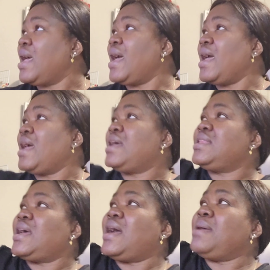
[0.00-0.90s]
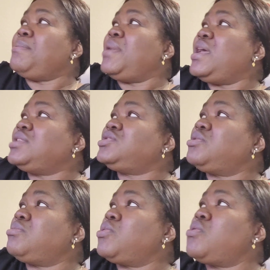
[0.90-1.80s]
And I made some
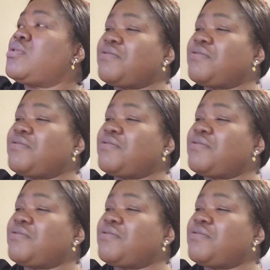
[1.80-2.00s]
more